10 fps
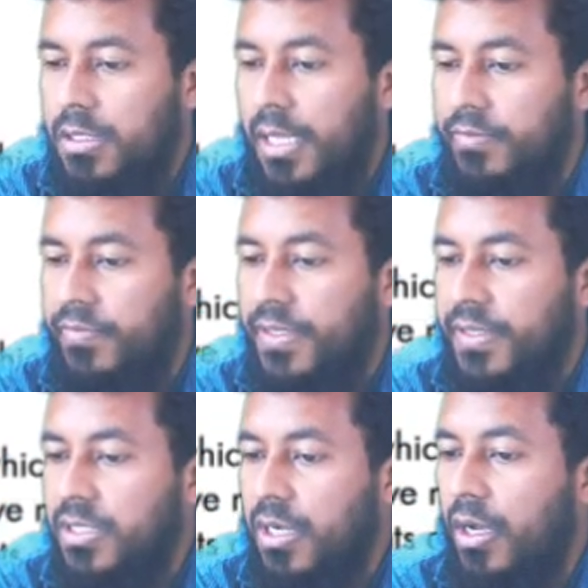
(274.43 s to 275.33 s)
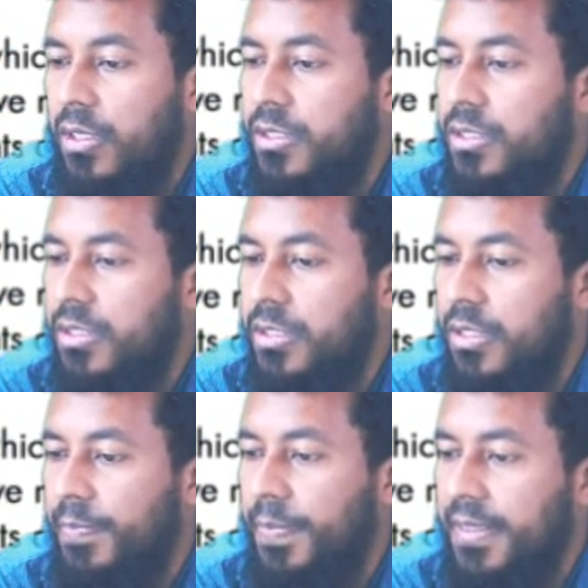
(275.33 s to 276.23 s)
and fixed cost
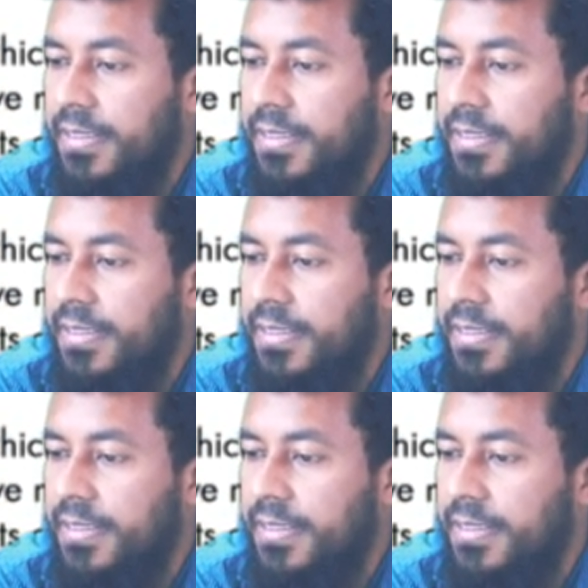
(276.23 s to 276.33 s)
is the